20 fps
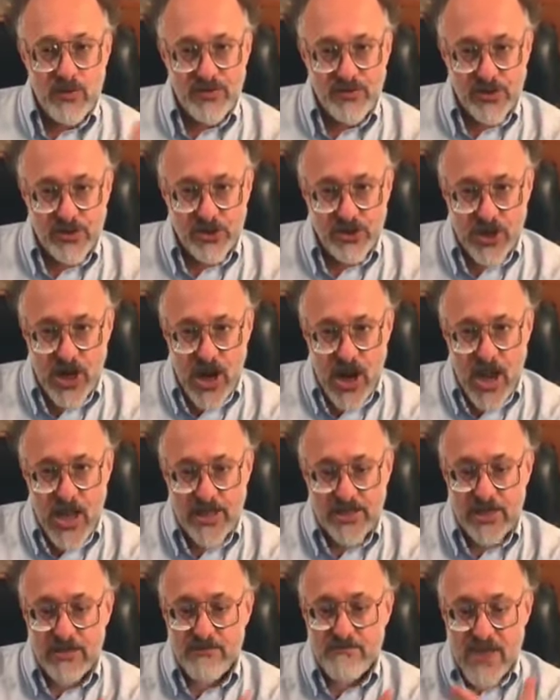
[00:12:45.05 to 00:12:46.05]
with the
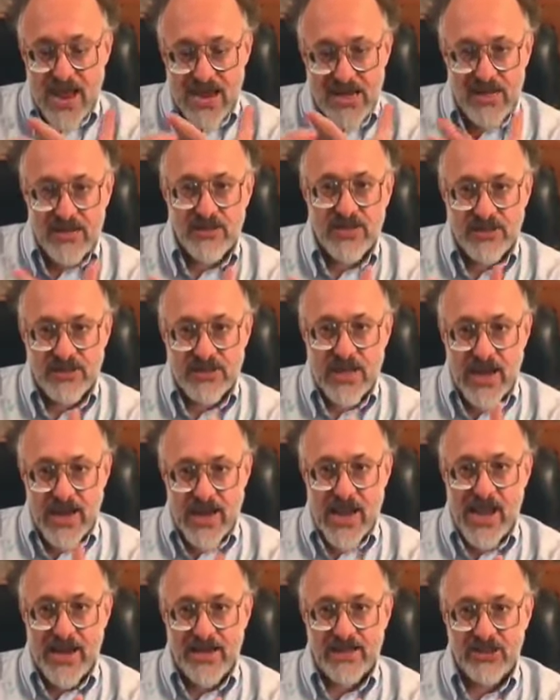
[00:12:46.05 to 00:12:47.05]
child in making this
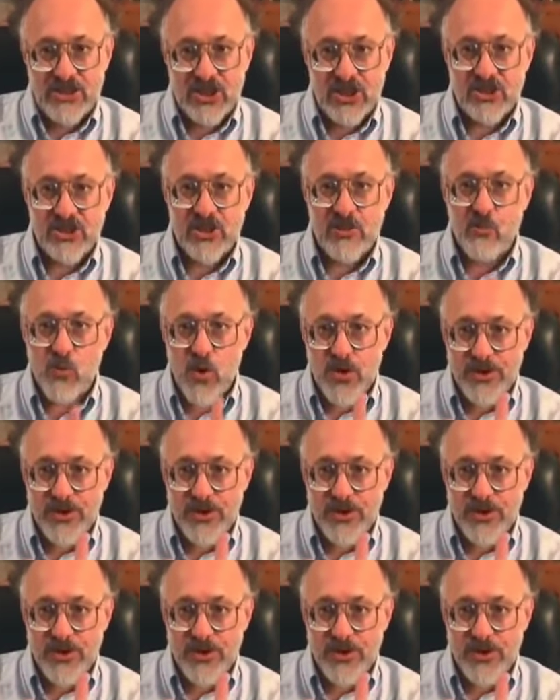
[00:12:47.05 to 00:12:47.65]
dyadic system,